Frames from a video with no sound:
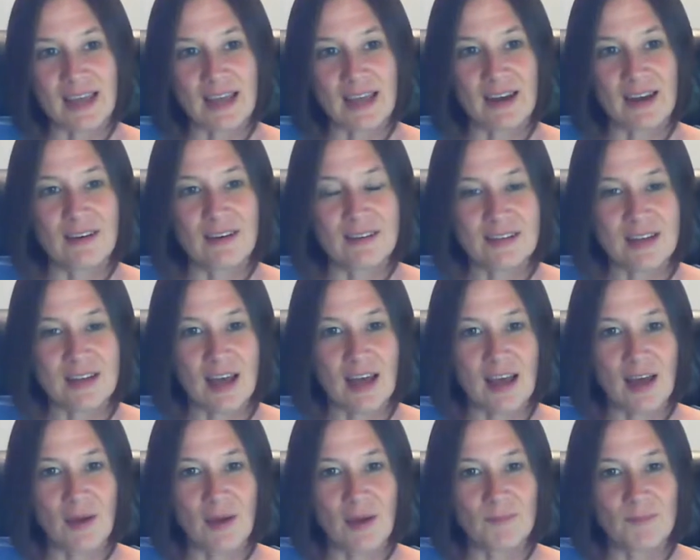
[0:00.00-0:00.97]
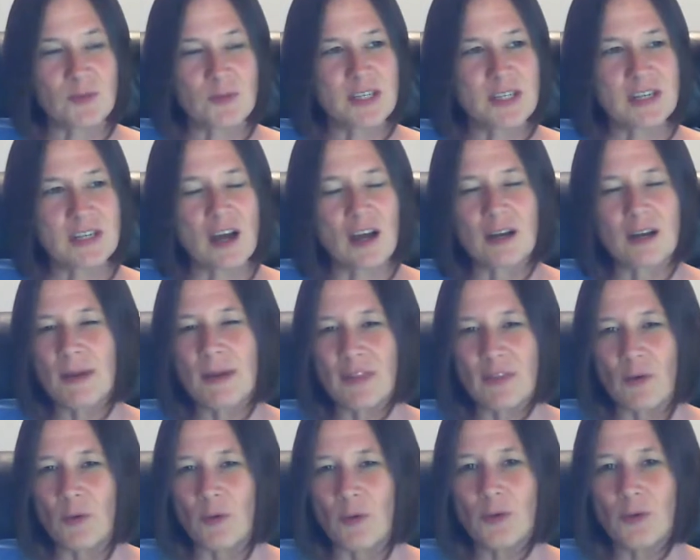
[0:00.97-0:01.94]
And so we talk about
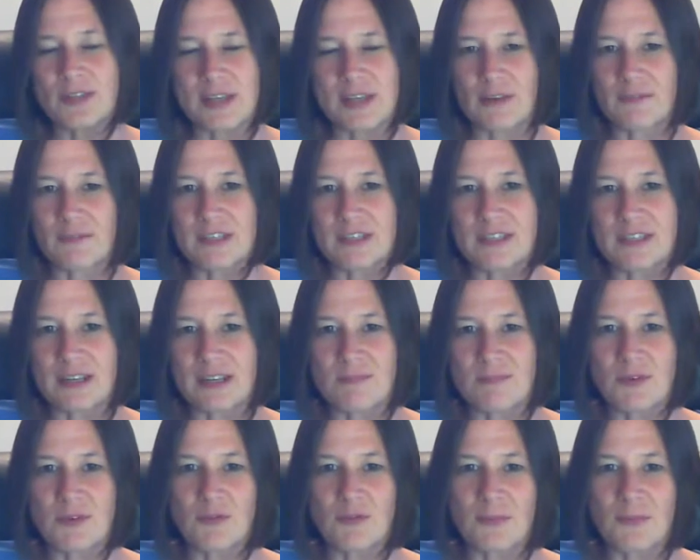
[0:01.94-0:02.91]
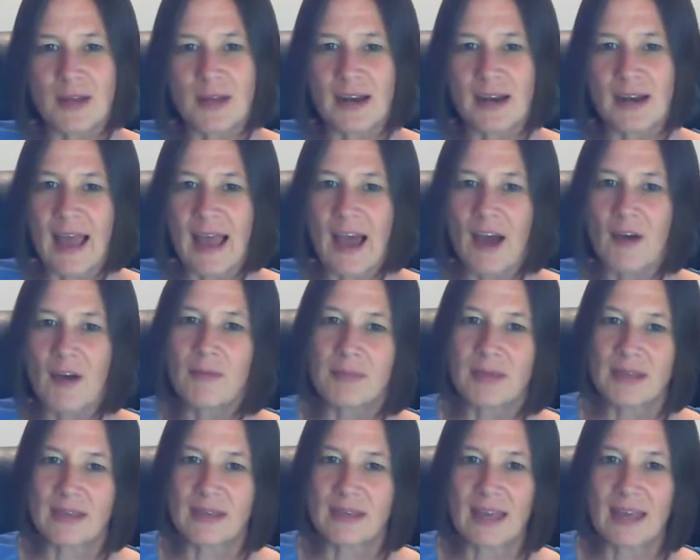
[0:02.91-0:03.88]
the whole self-esteem movement and how it
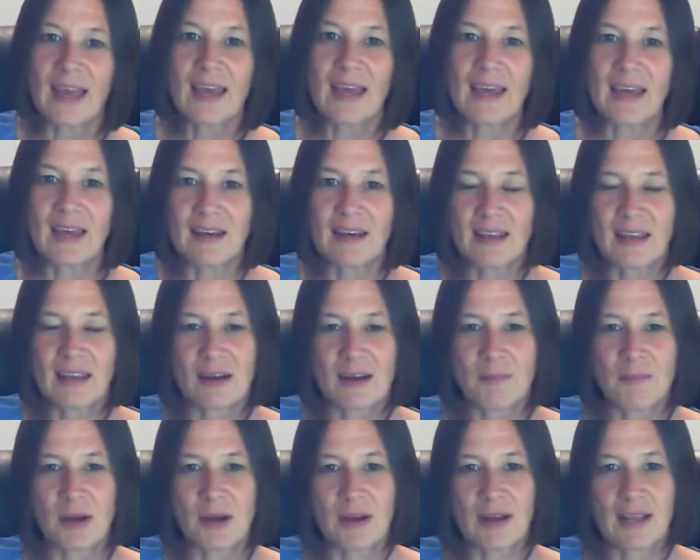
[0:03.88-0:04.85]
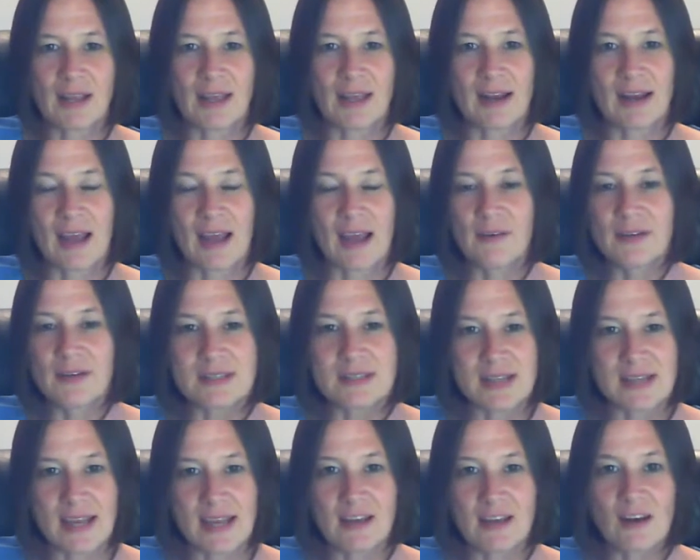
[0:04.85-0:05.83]
began in America and how it's
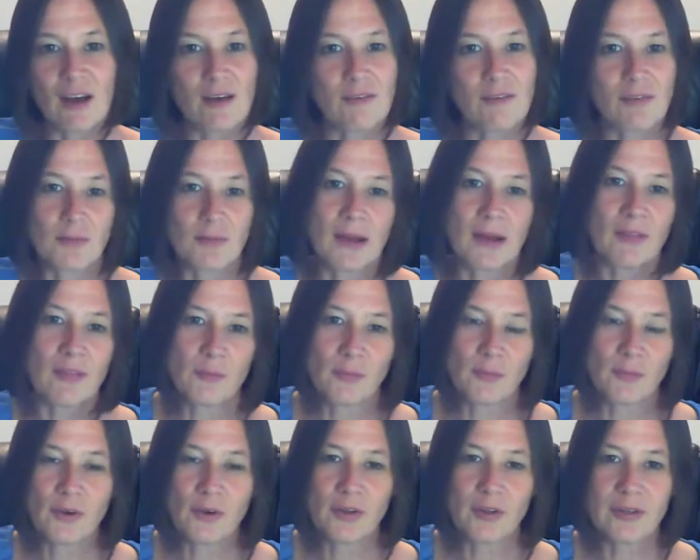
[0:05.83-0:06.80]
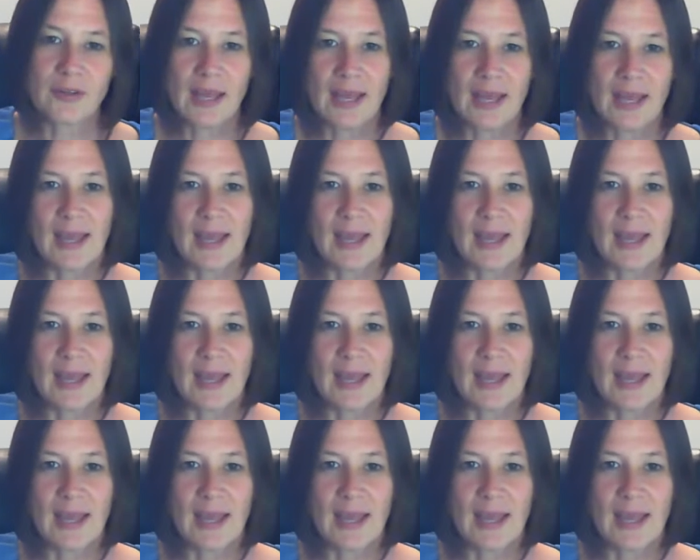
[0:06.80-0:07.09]
taken off around the world.